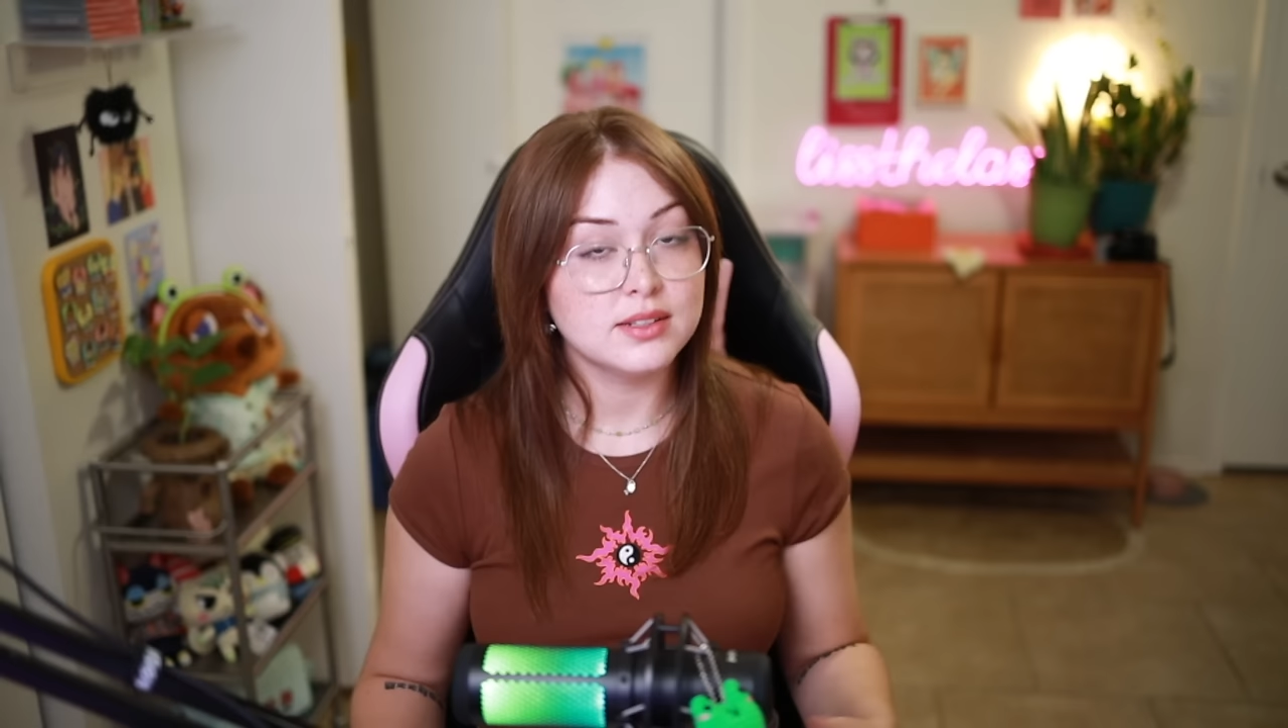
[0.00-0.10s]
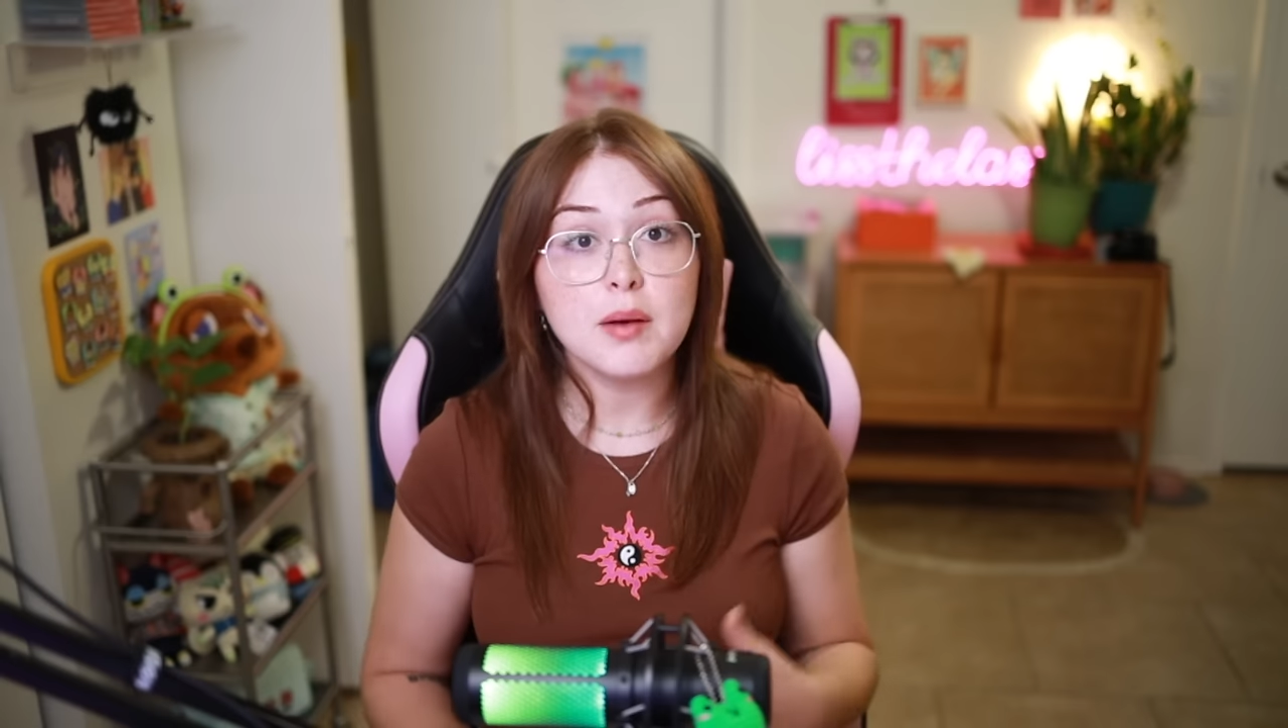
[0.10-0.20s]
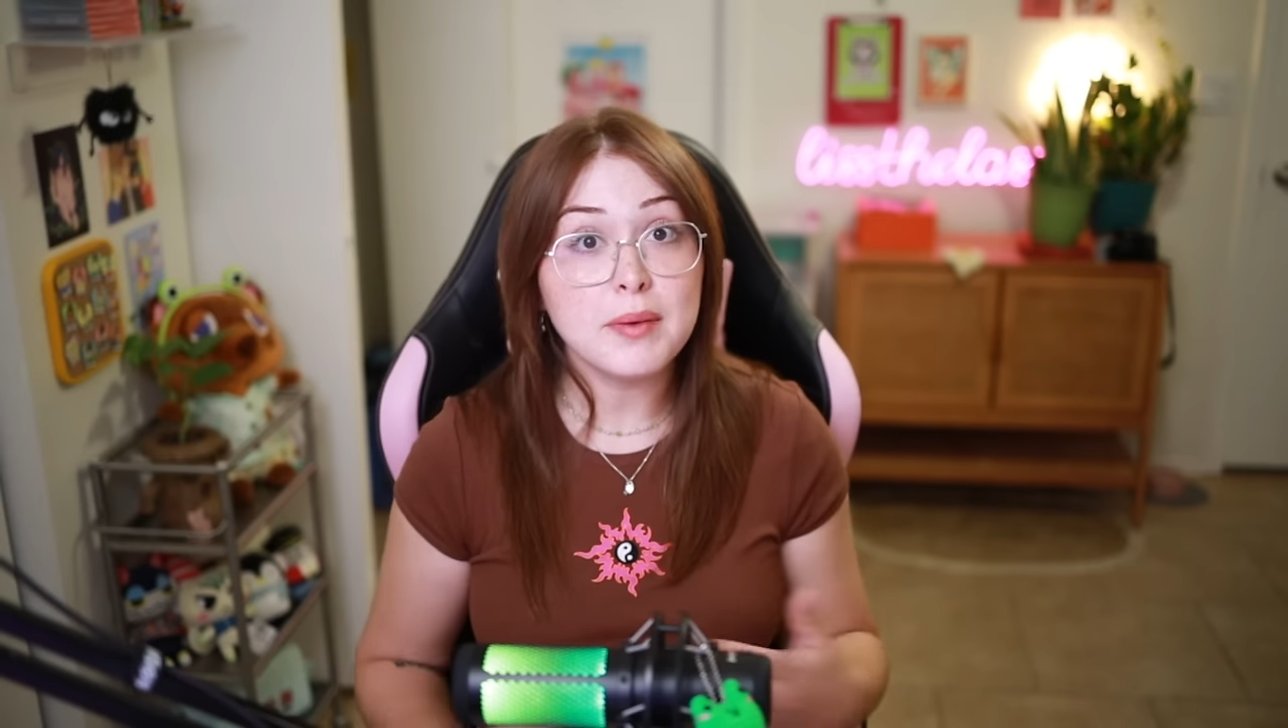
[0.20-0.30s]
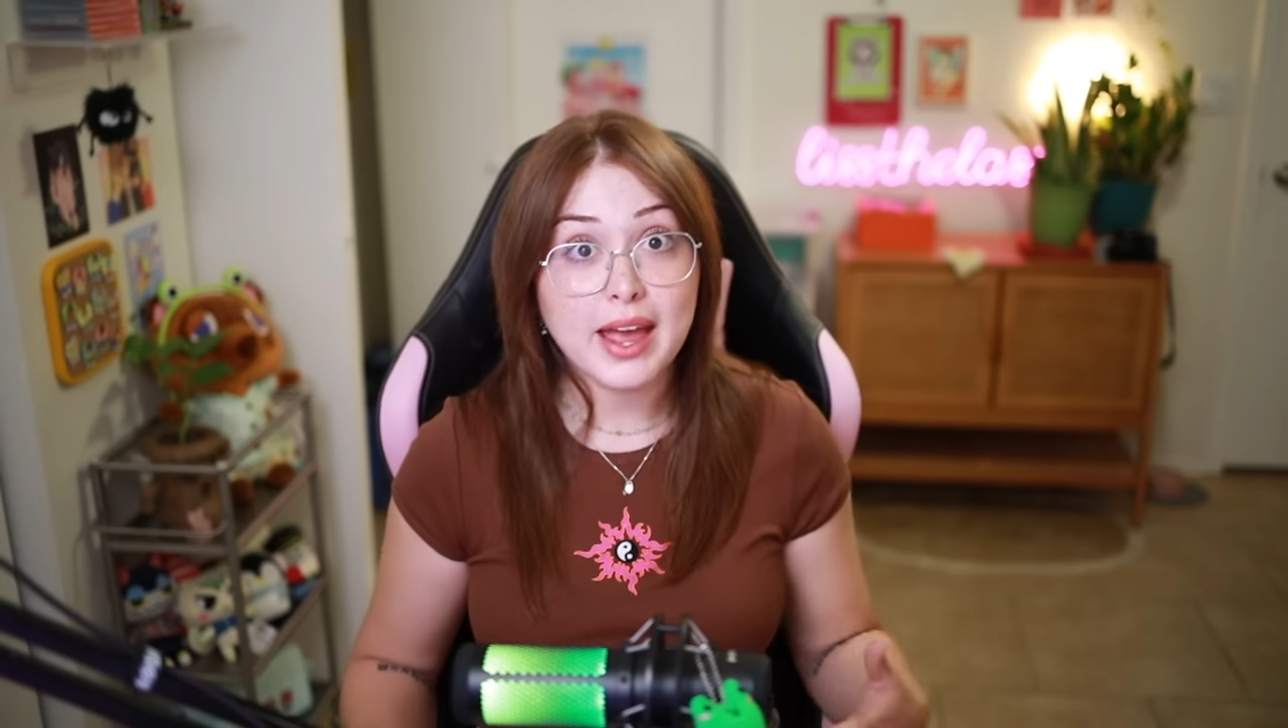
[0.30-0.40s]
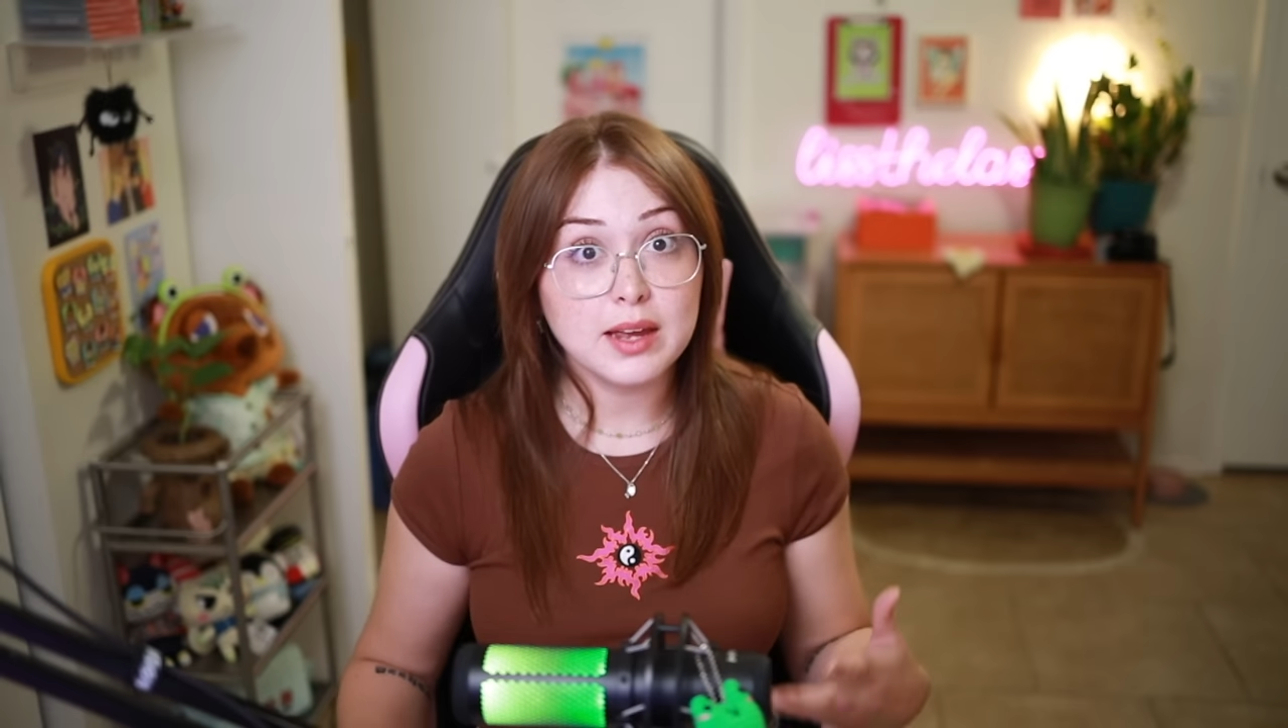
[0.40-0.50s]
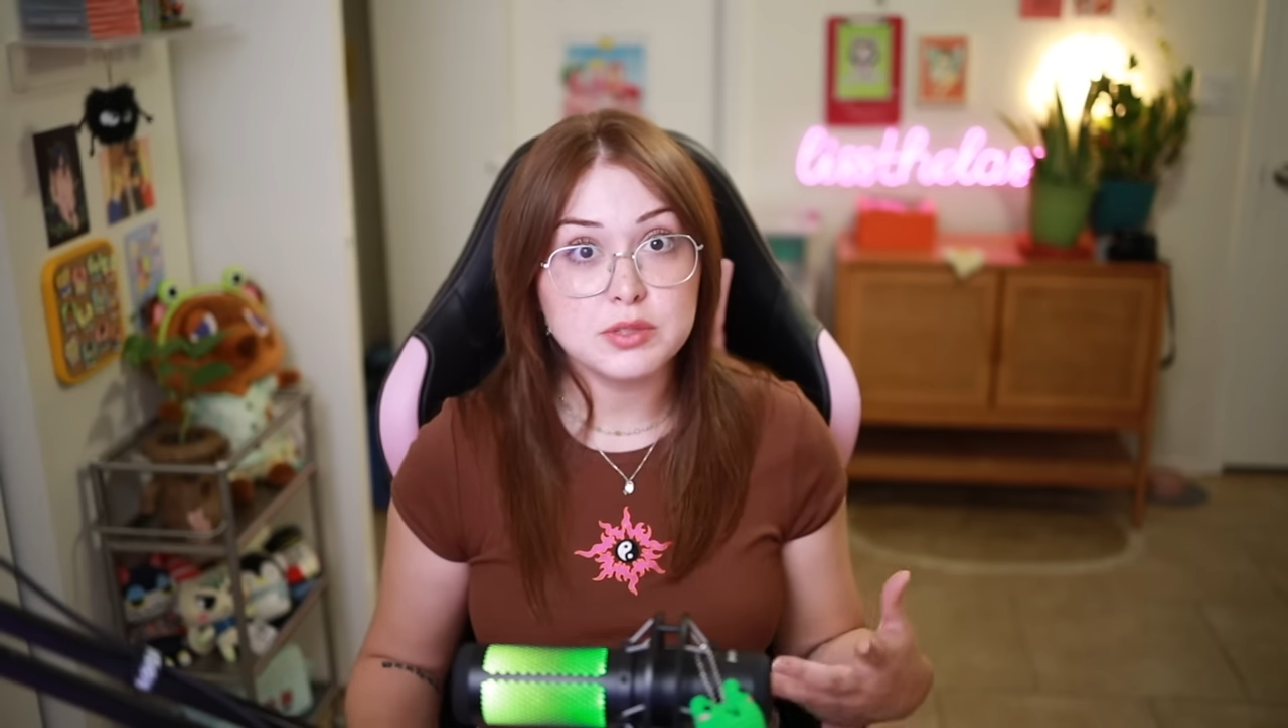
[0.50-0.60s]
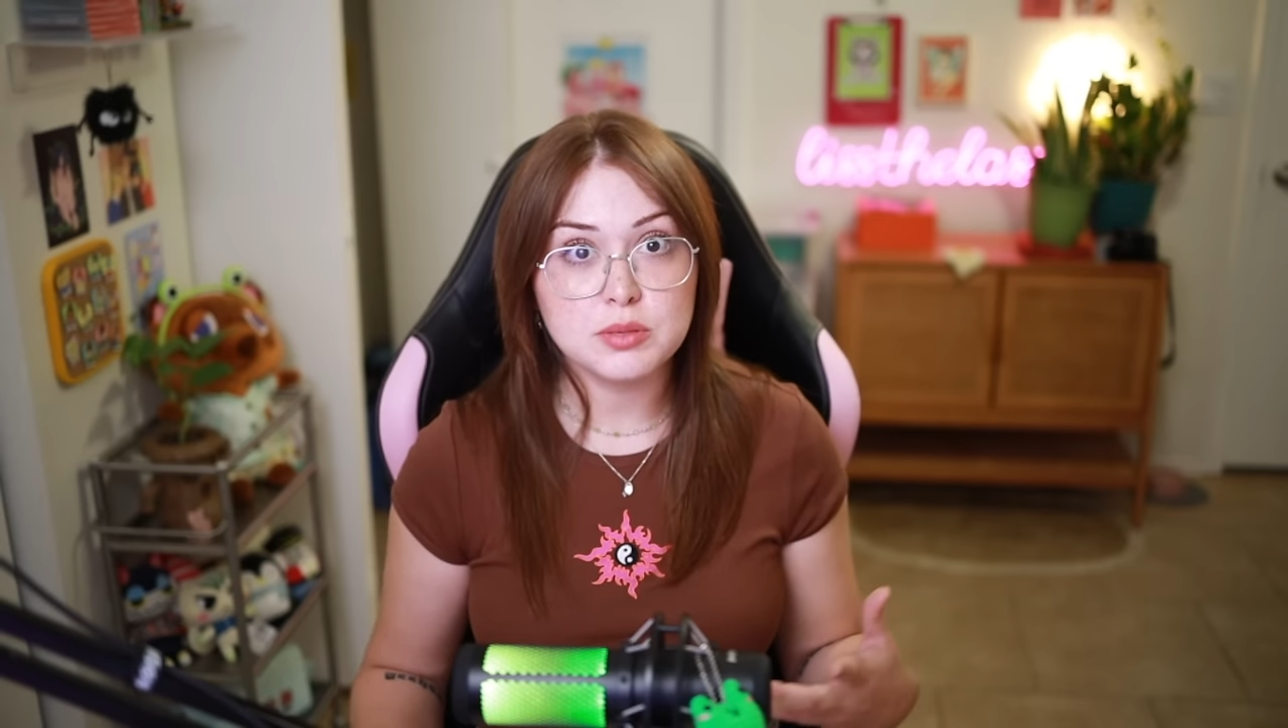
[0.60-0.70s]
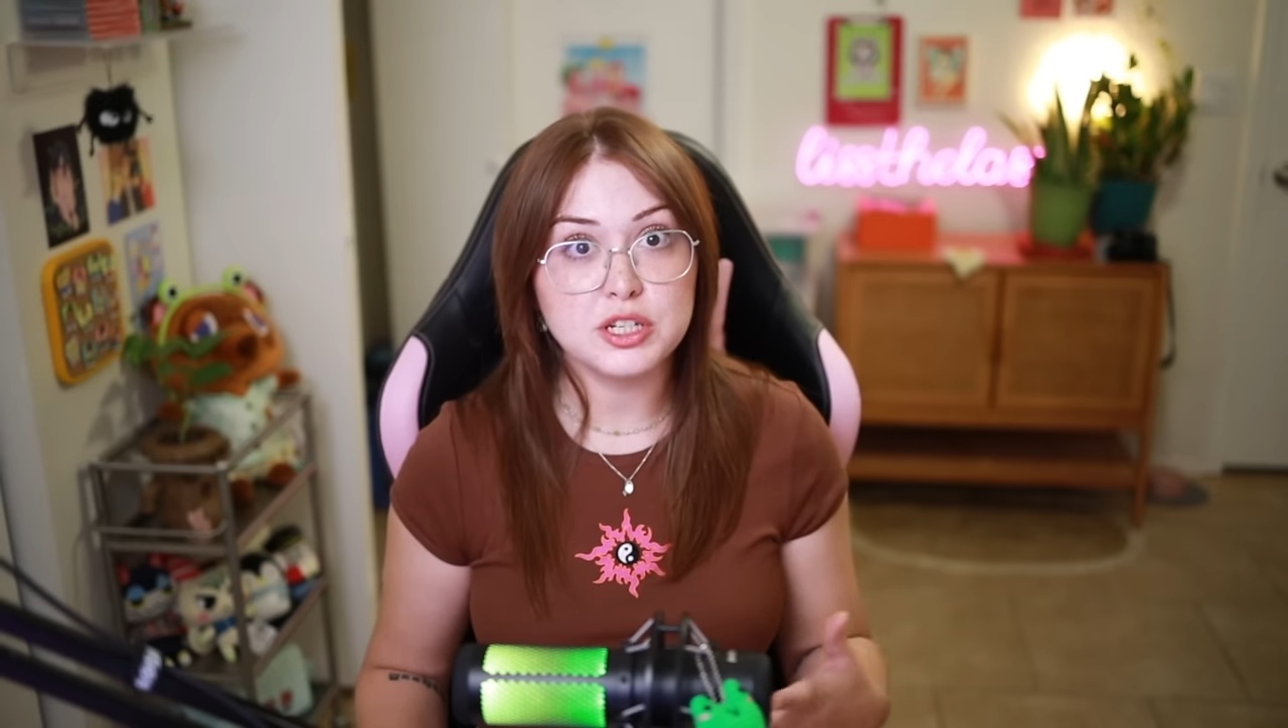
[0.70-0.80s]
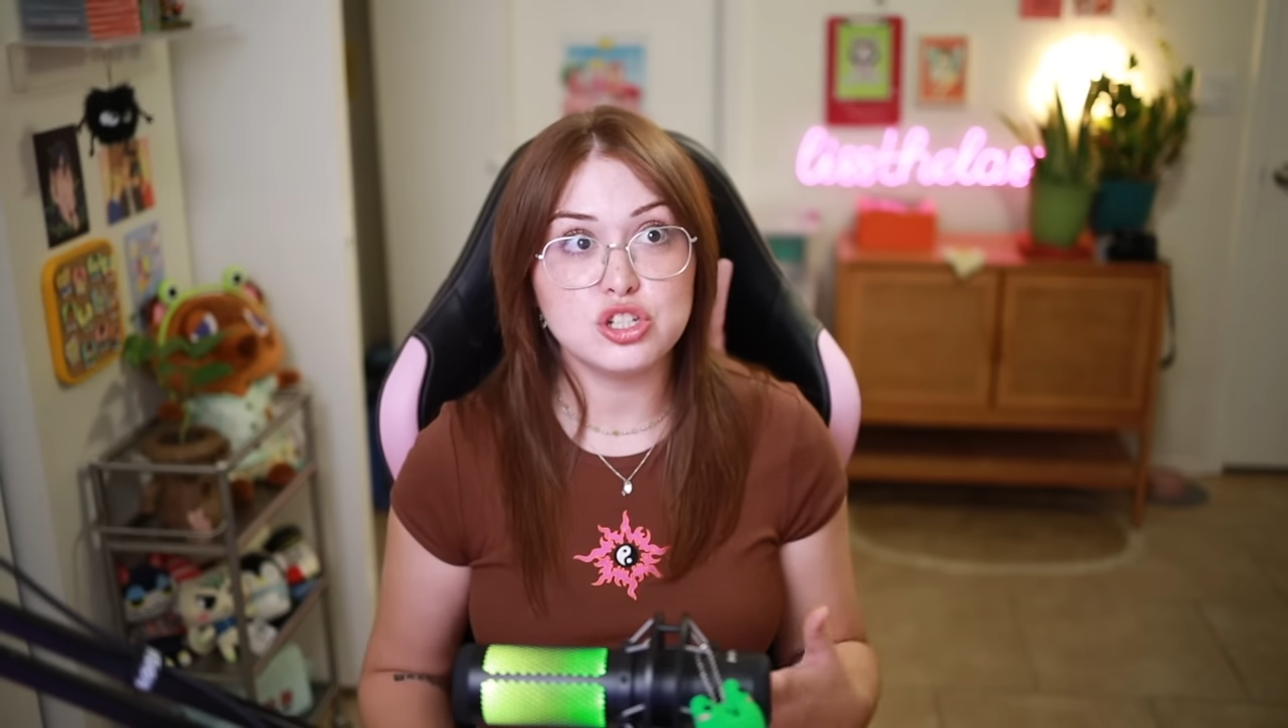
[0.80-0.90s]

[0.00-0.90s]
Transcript: Some aim to be